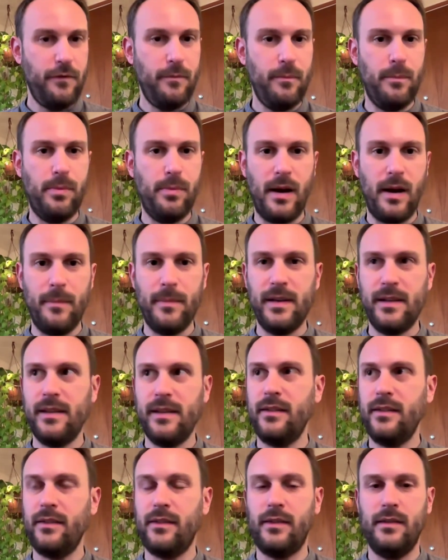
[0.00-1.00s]
if Brahman
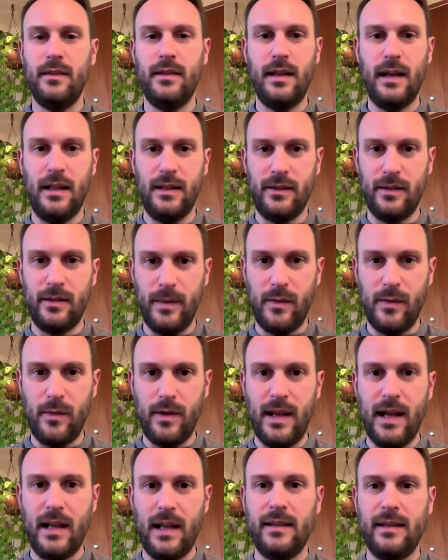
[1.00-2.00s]
is the ultimate
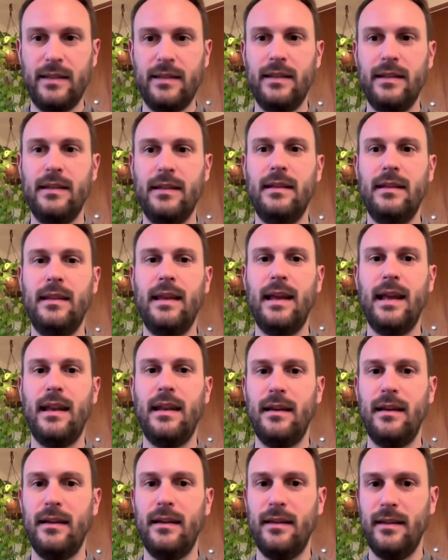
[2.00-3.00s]
reality,
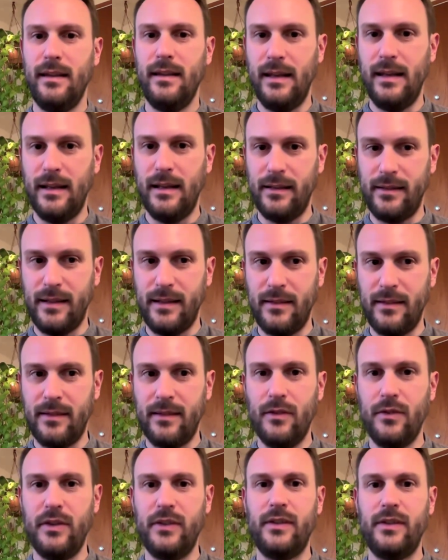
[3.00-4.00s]
then in a sense
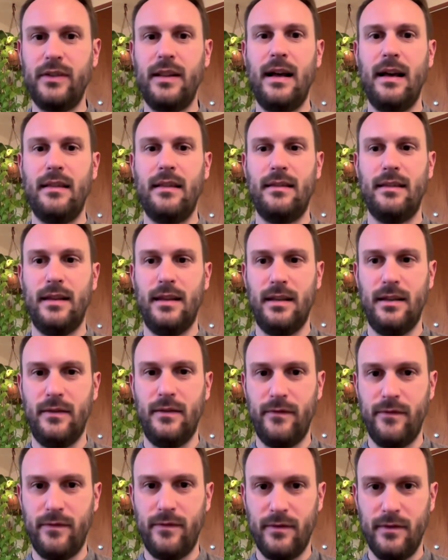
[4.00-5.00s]
there is
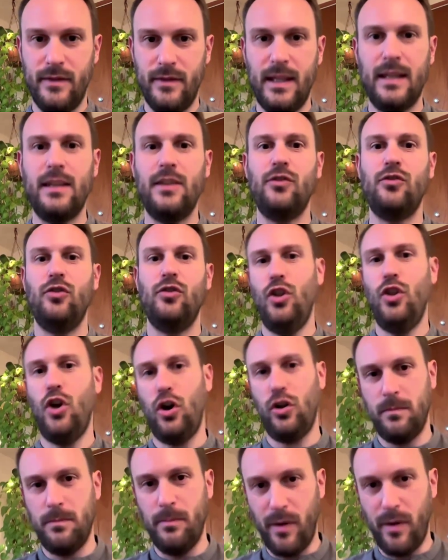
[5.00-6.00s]
nothing that is
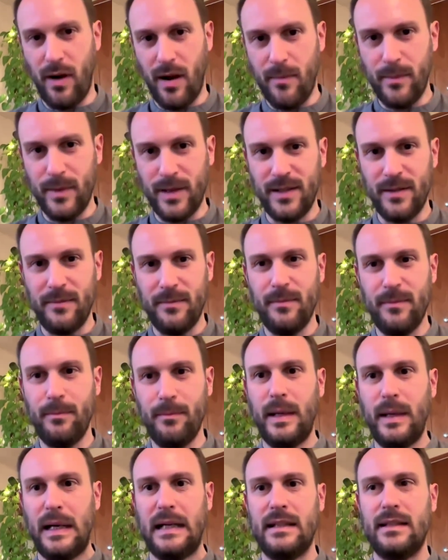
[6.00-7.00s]
not Brahman,
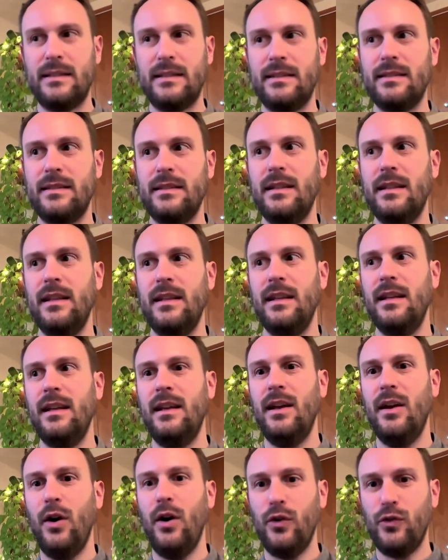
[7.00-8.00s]
but
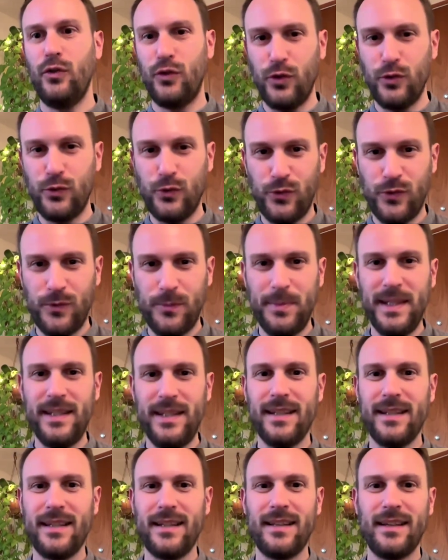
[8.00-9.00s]
so to
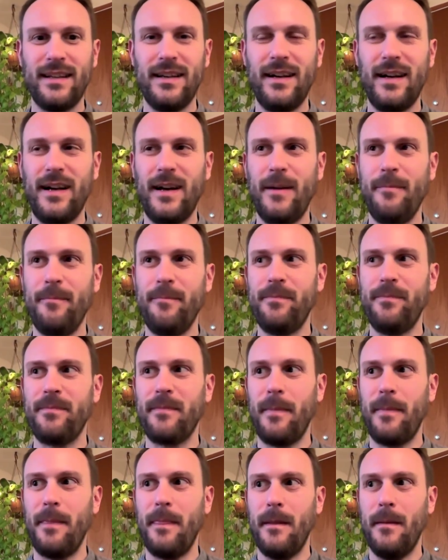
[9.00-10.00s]
speak,
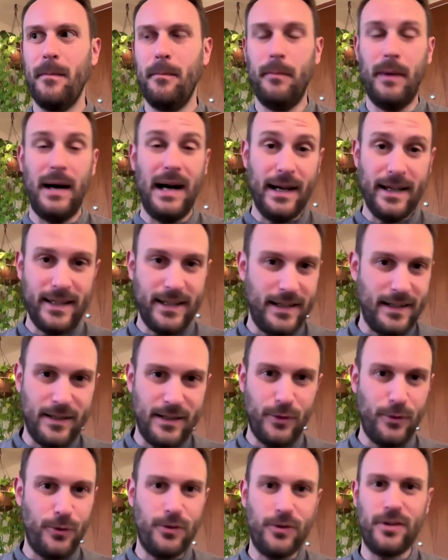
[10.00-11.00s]

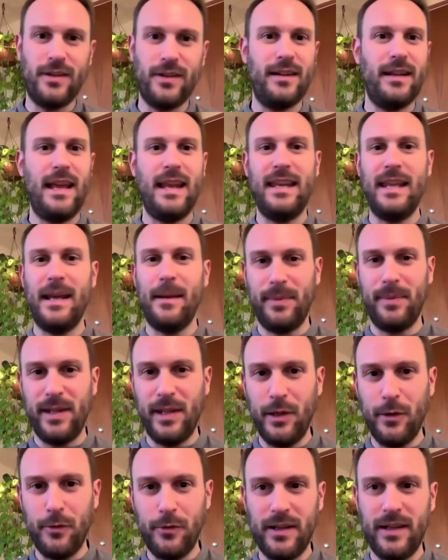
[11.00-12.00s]
Maya or any
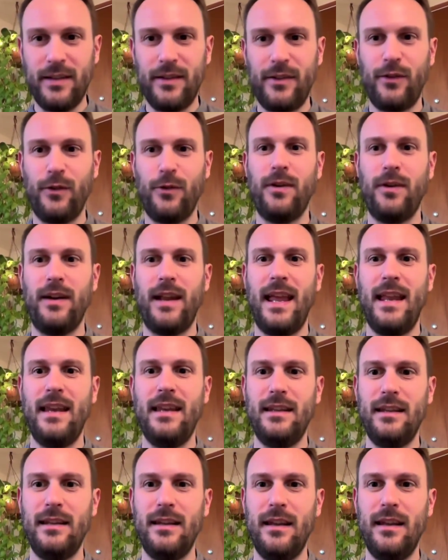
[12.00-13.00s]
appearance or
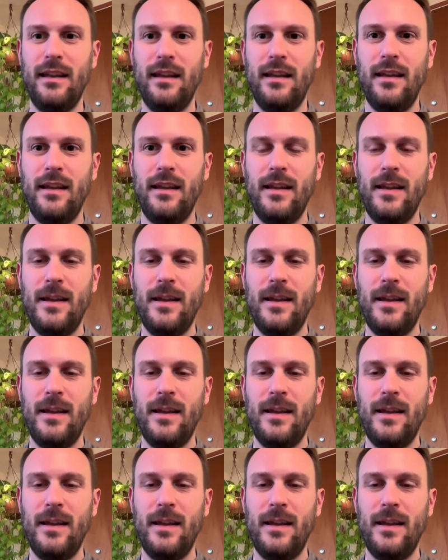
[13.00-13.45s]
any